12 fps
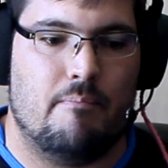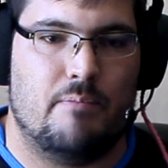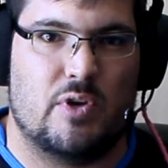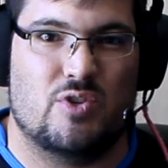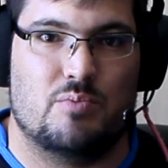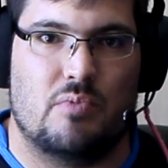
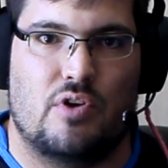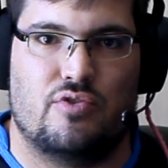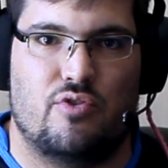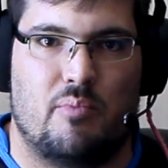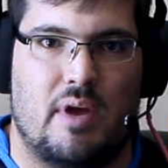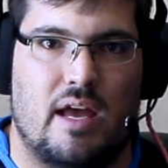because most
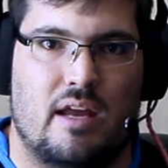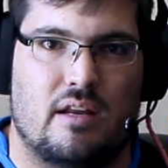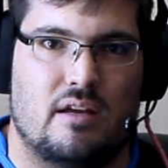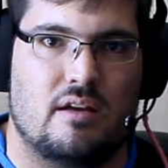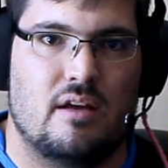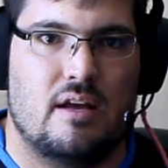of them had
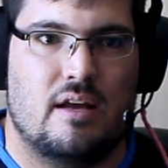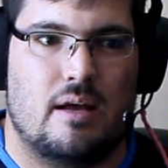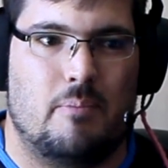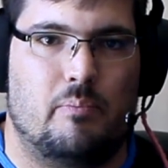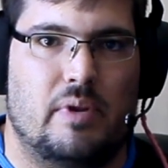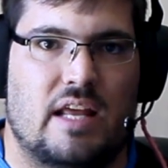a
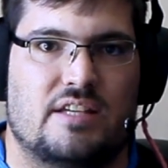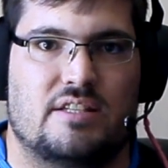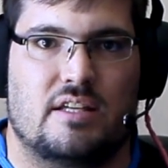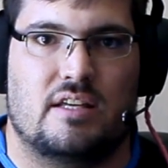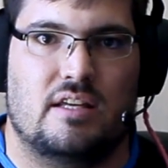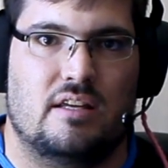
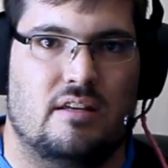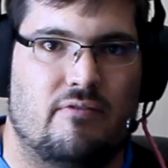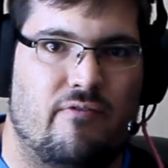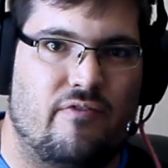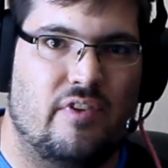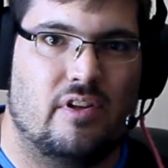plasticky
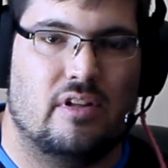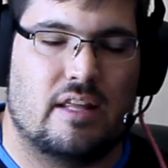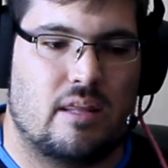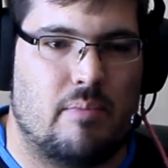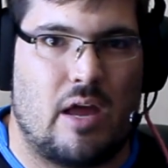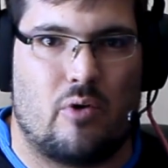feel
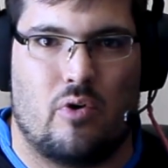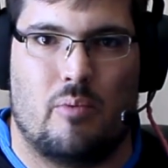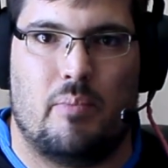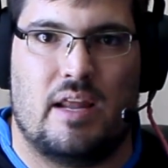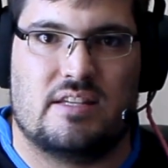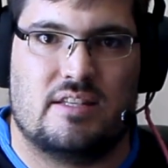at the back, or
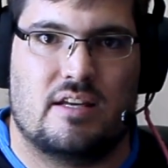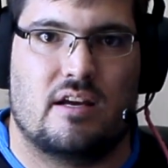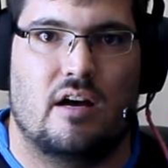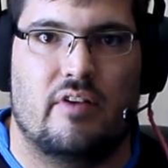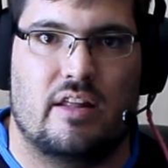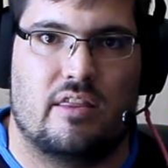a plastic
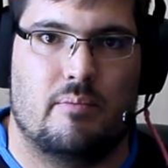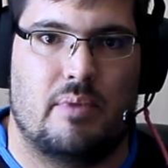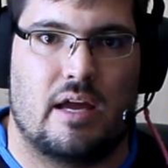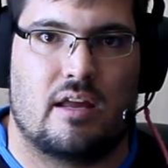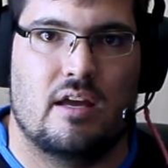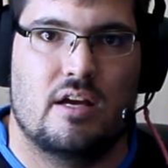cover at the
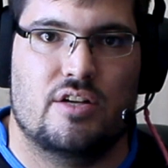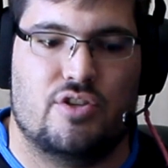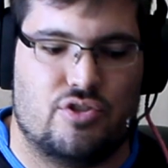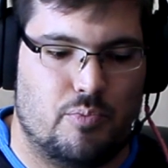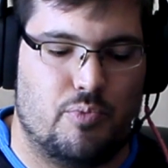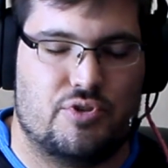back,
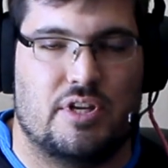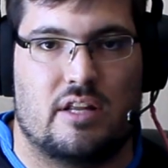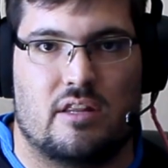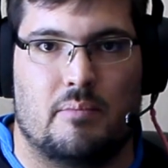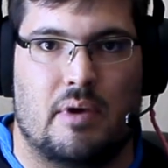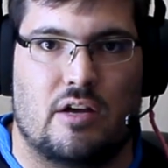just to
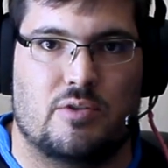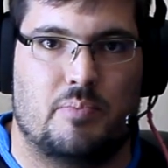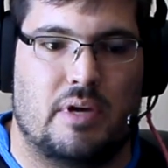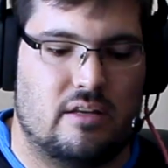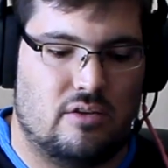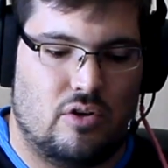protect the mouse
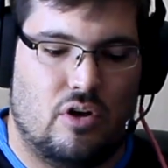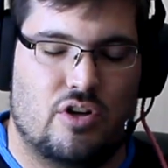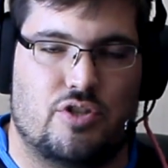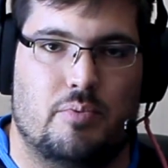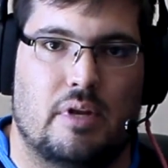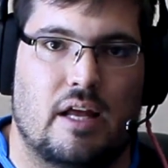pad and the
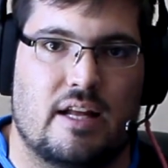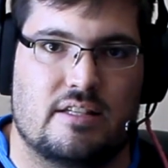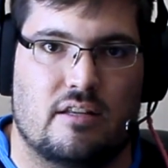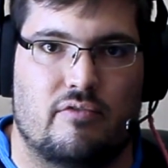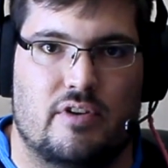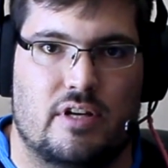RGB
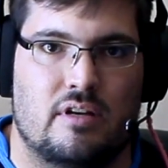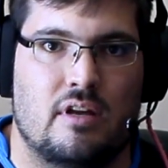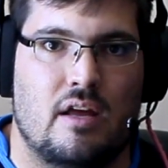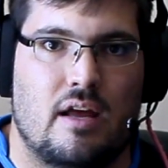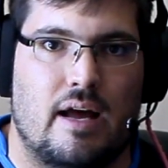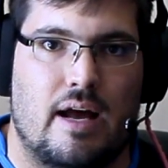lights that fit in,
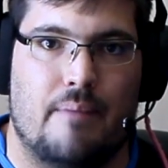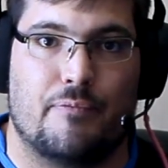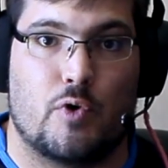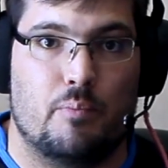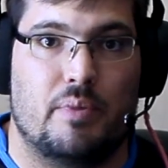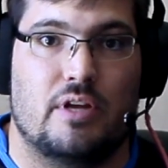
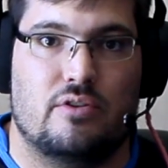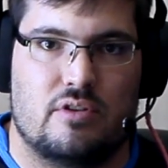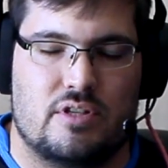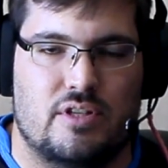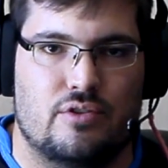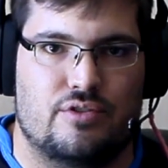compared to
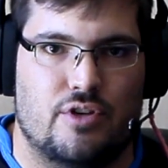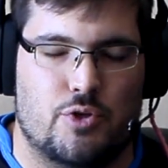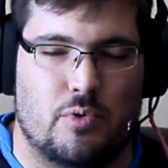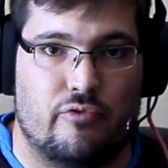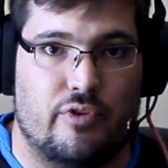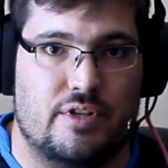the
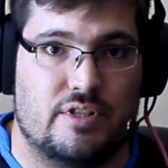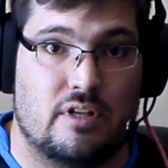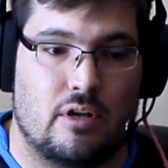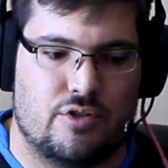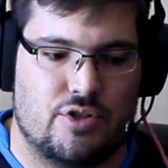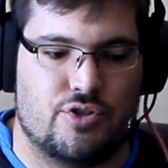SteelSeries one, for
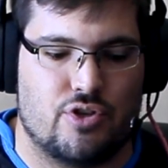instance, that I'll just